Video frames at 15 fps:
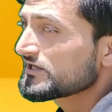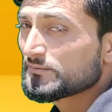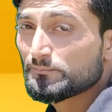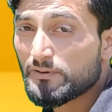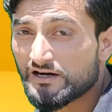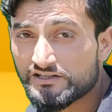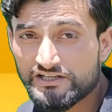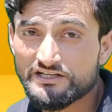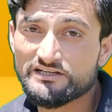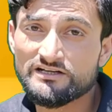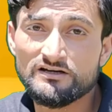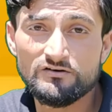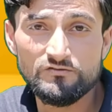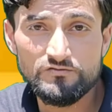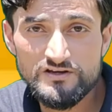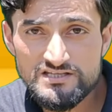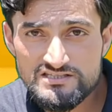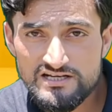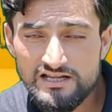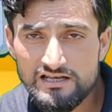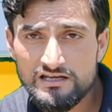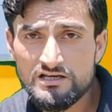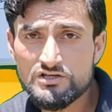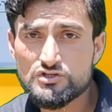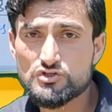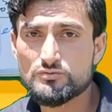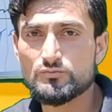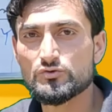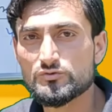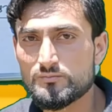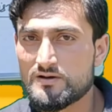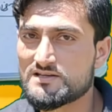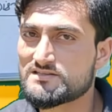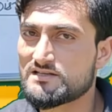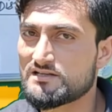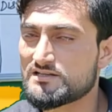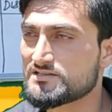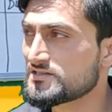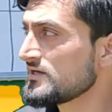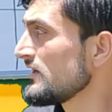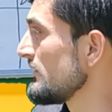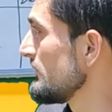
but in visceral smooth muscles,